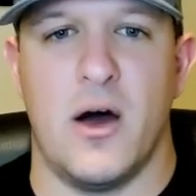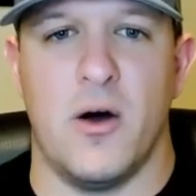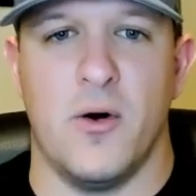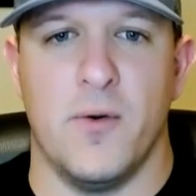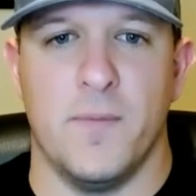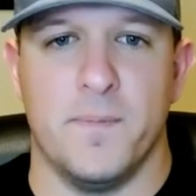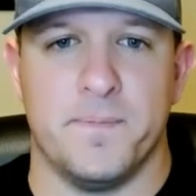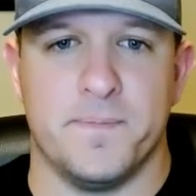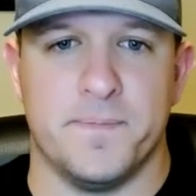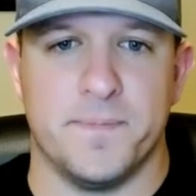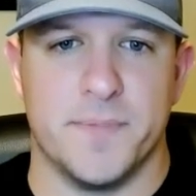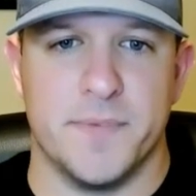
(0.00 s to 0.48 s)

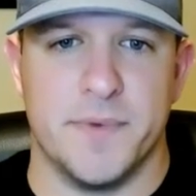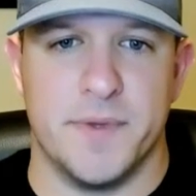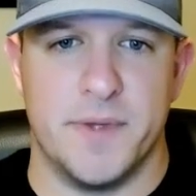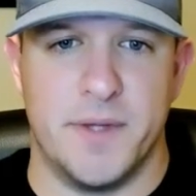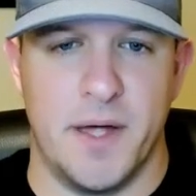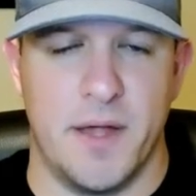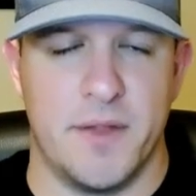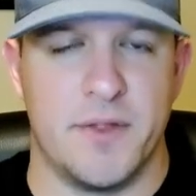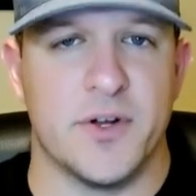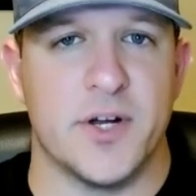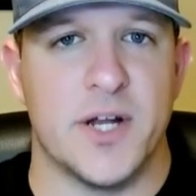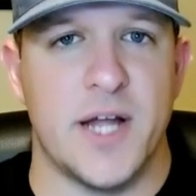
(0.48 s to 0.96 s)
Now,
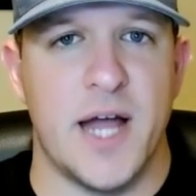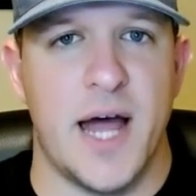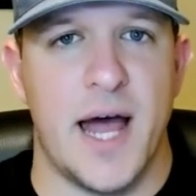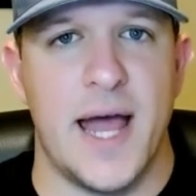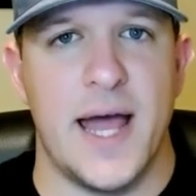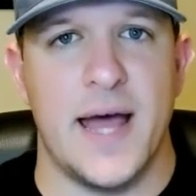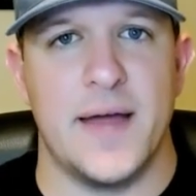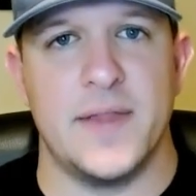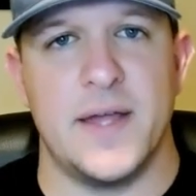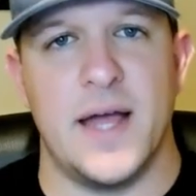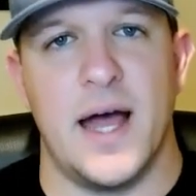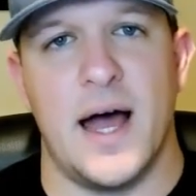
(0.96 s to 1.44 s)
the
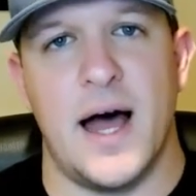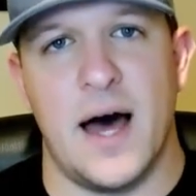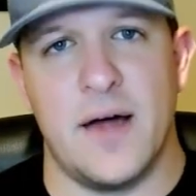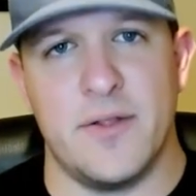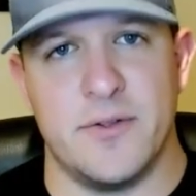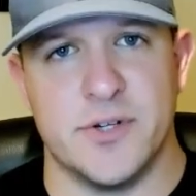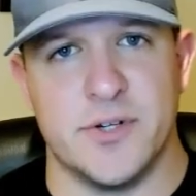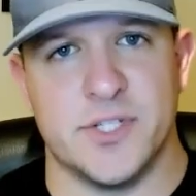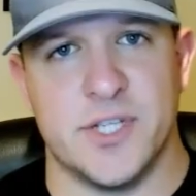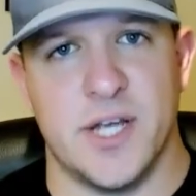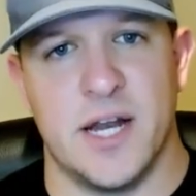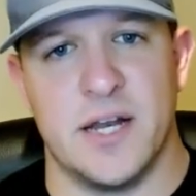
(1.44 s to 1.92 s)
other guy on
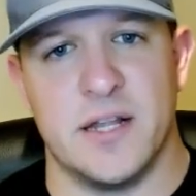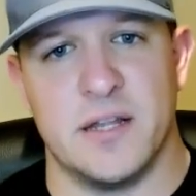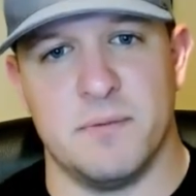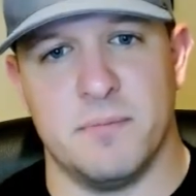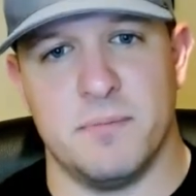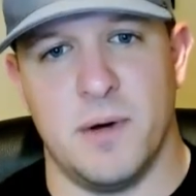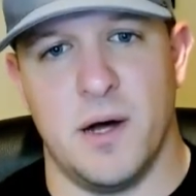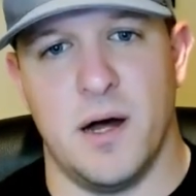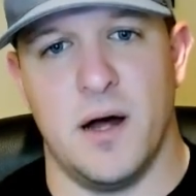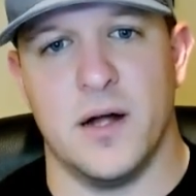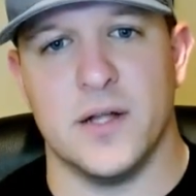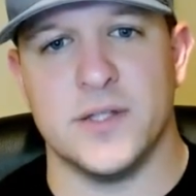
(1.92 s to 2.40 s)
the other
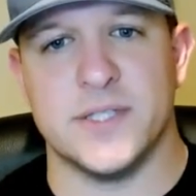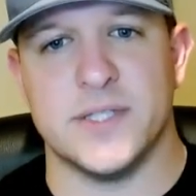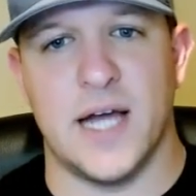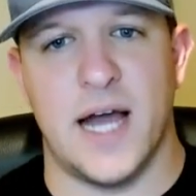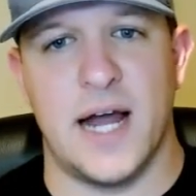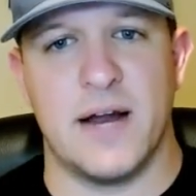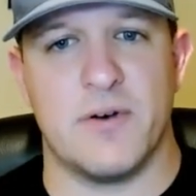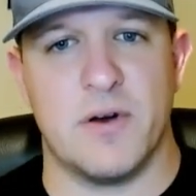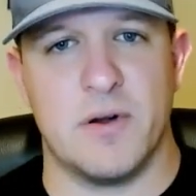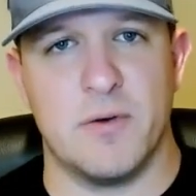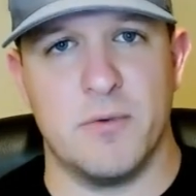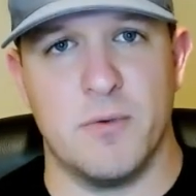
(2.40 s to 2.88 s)
side of the
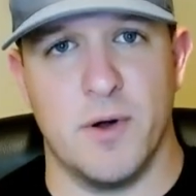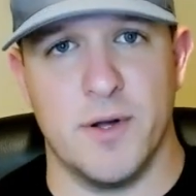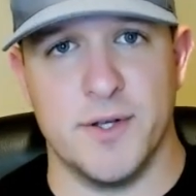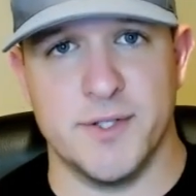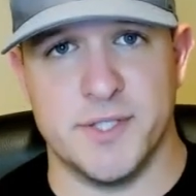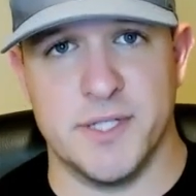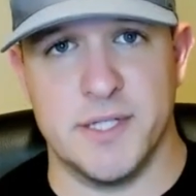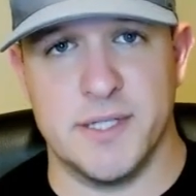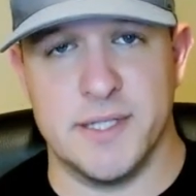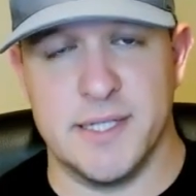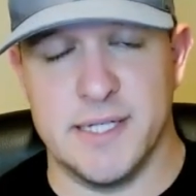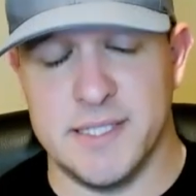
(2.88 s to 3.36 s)
ball,
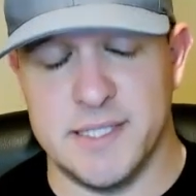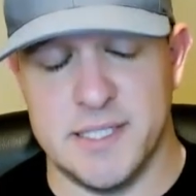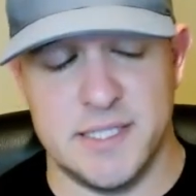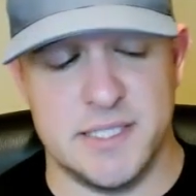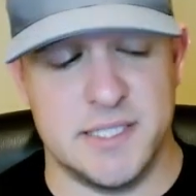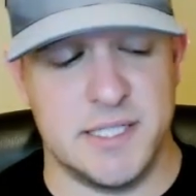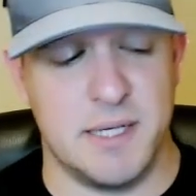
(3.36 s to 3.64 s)
Tyree Wilson.